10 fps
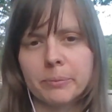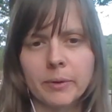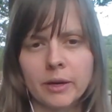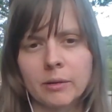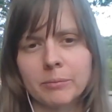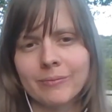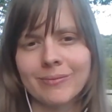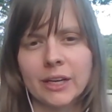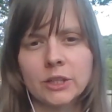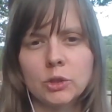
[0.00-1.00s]
I
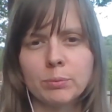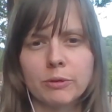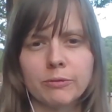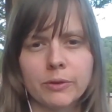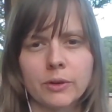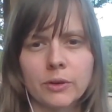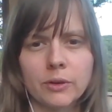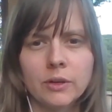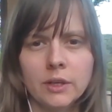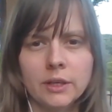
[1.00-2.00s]
do
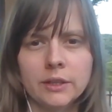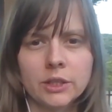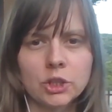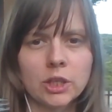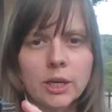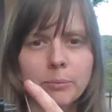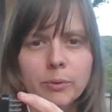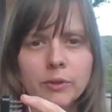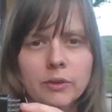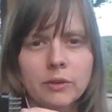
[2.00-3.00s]
prefer this shape
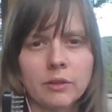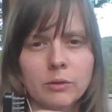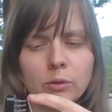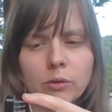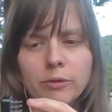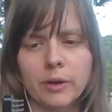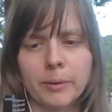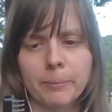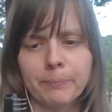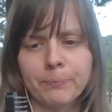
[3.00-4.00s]
where the teeth are sort
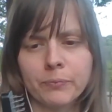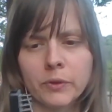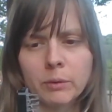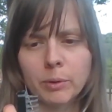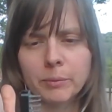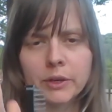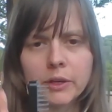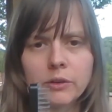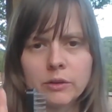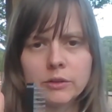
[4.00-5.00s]
of
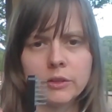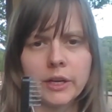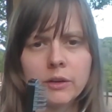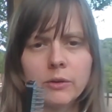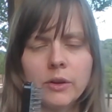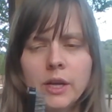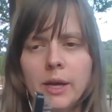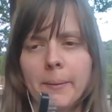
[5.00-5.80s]
perpendicular to the handle,